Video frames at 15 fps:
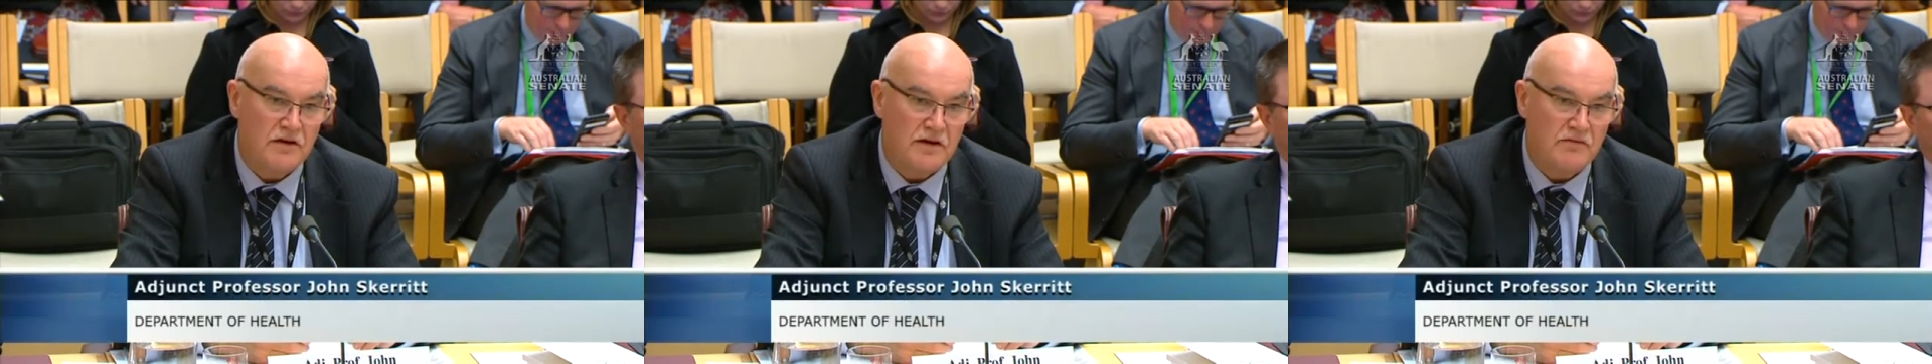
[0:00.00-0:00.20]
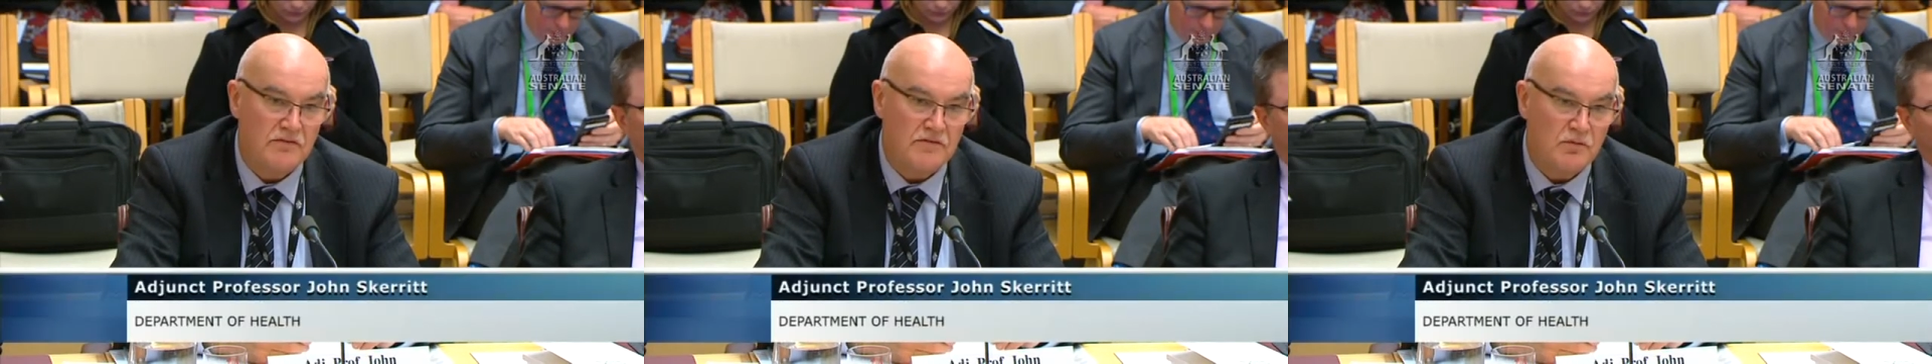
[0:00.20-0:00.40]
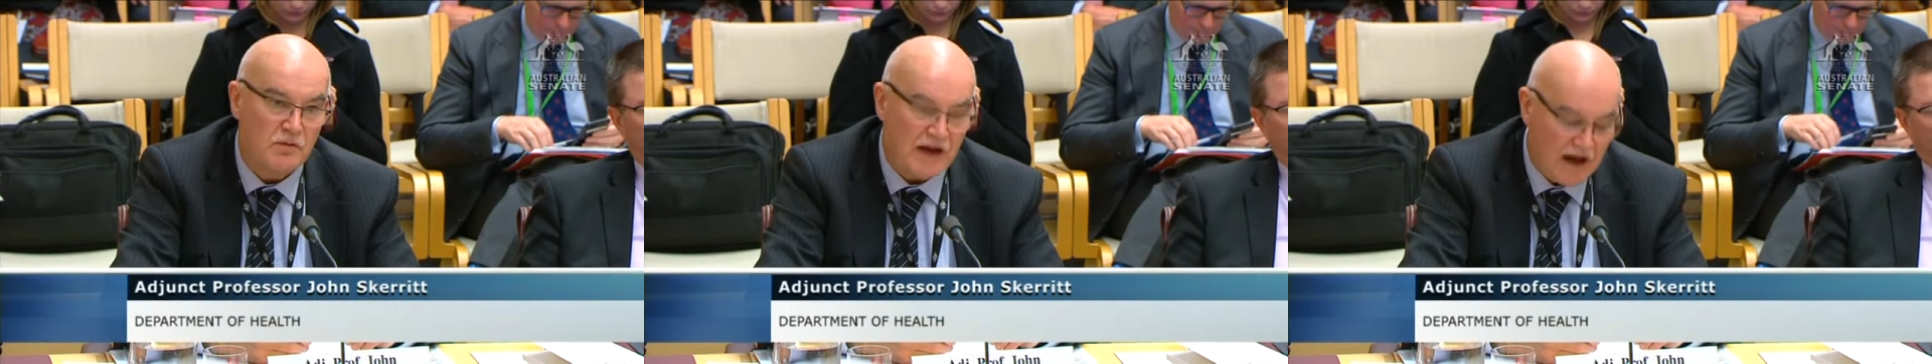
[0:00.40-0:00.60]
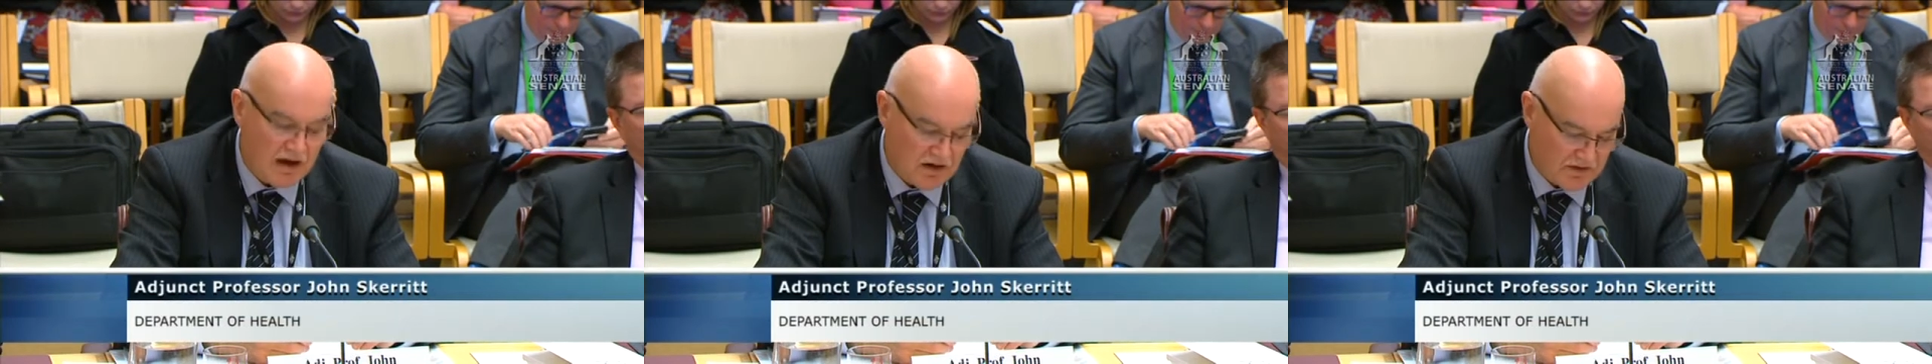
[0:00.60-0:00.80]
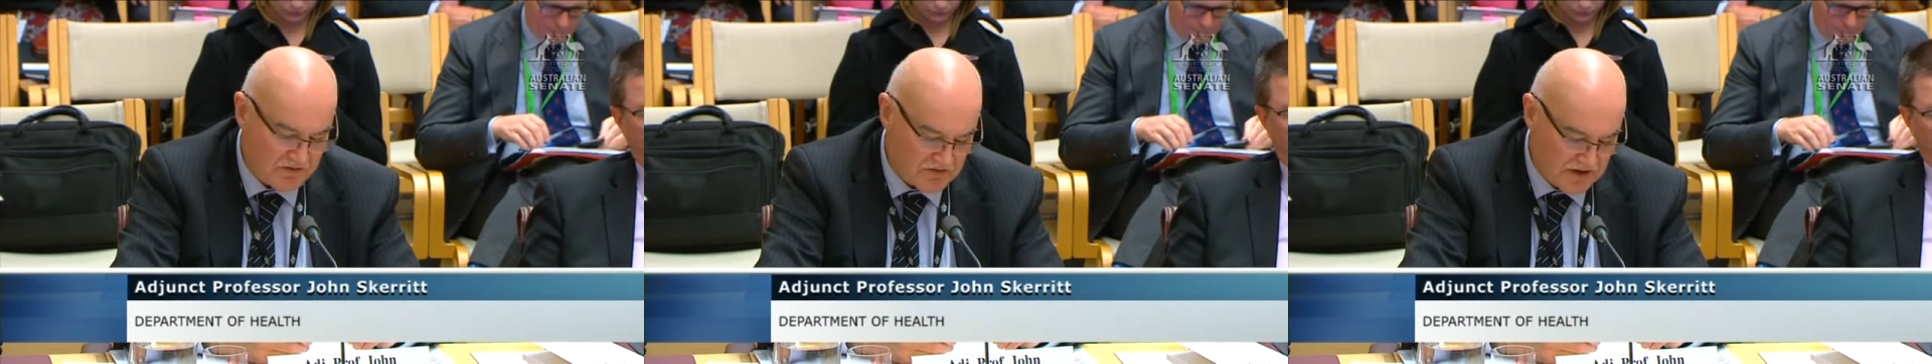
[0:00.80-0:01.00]
given that we are
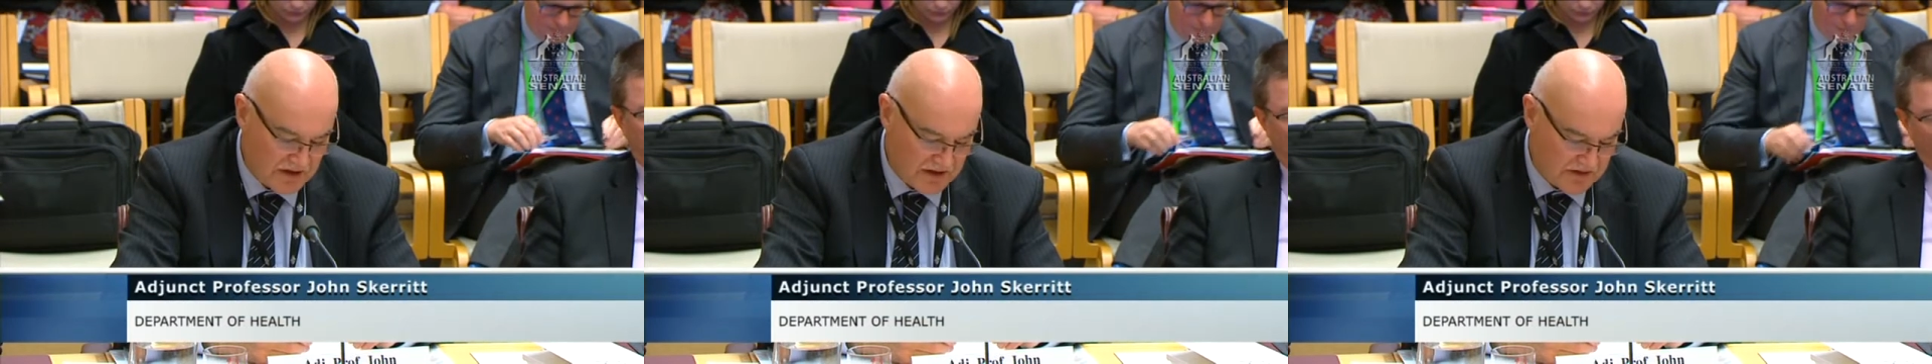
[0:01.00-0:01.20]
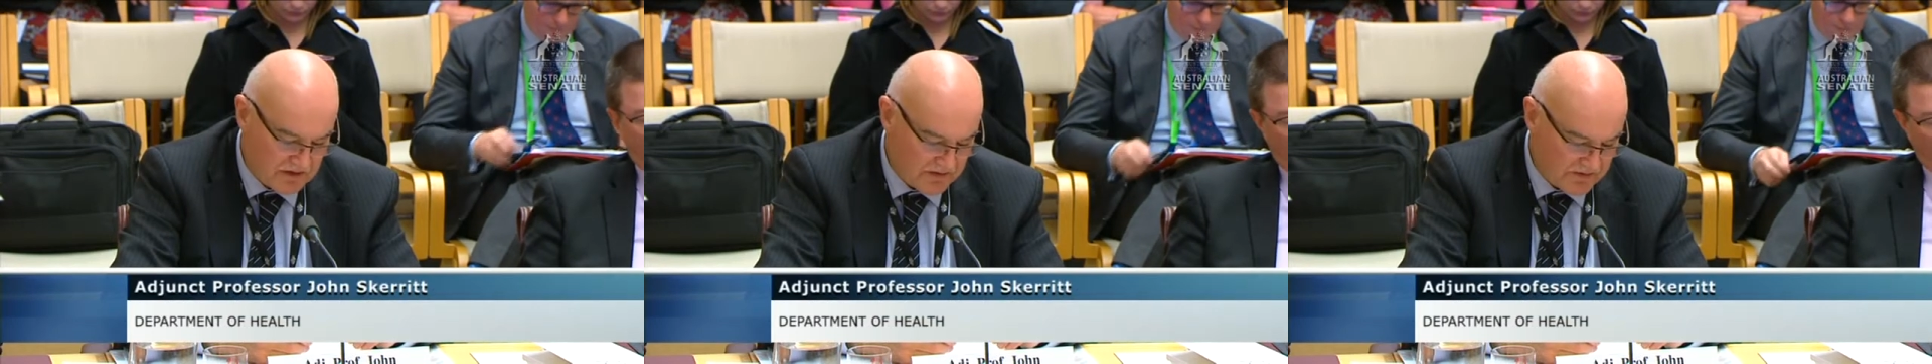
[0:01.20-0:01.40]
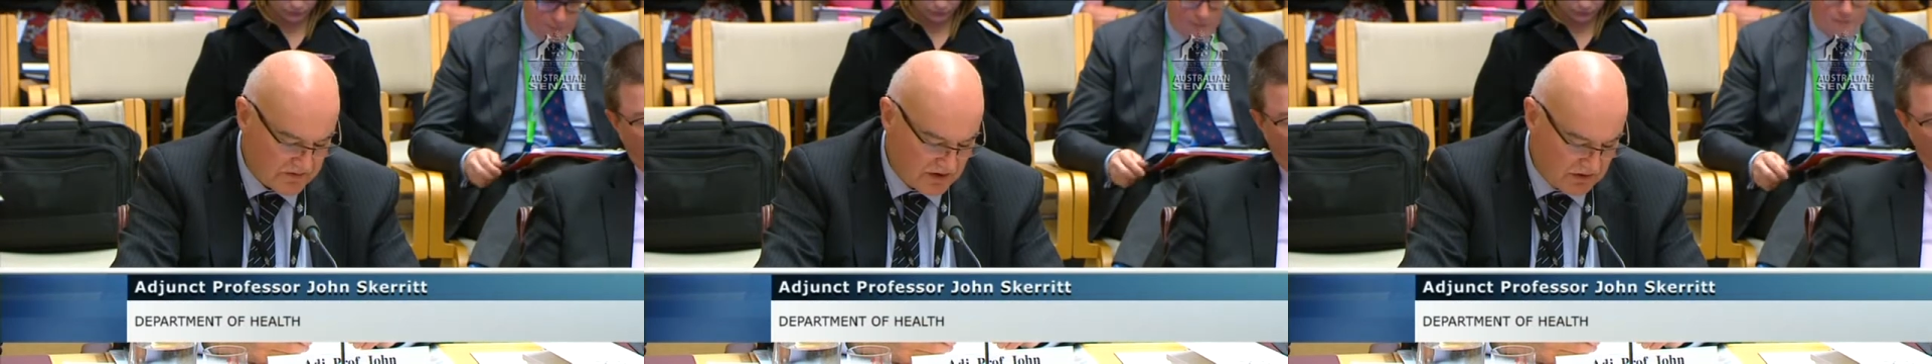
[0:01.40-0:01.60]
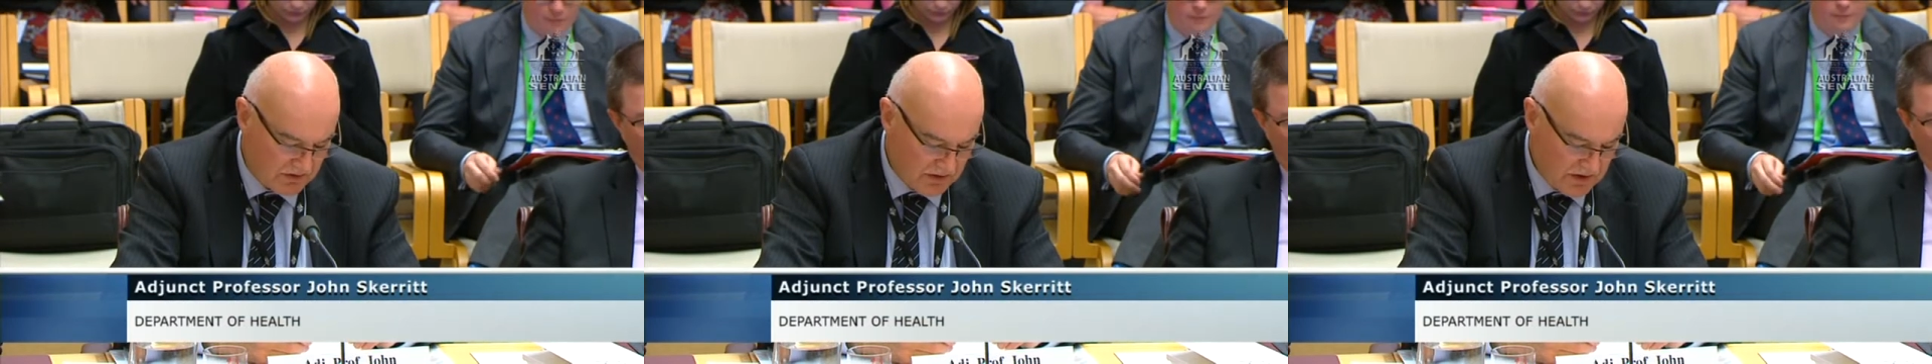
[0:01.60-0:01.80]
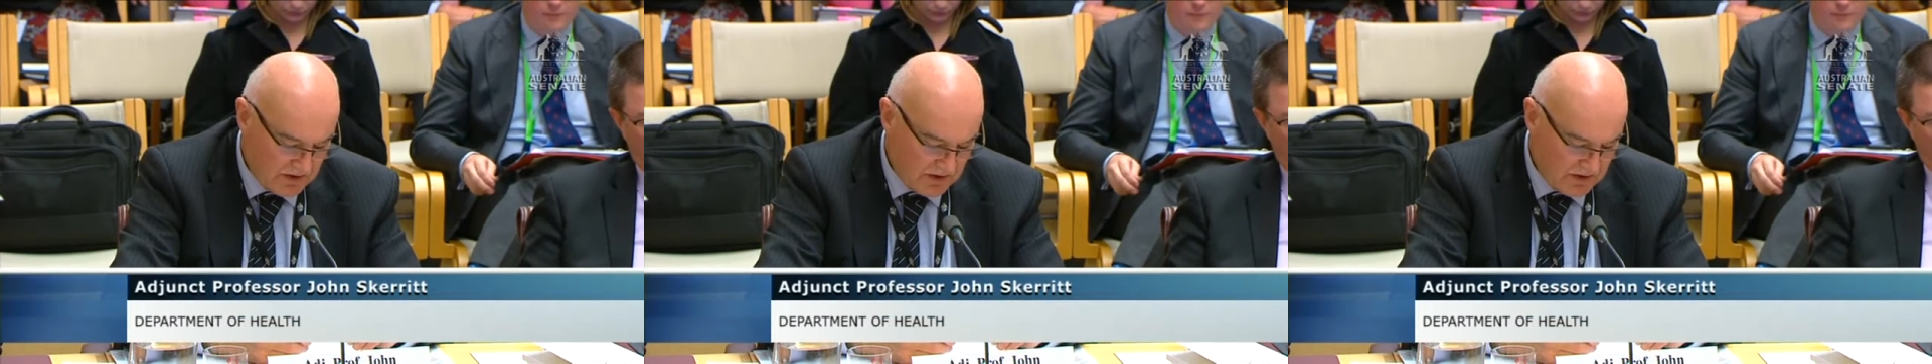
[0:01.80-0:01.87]
in Australia. And so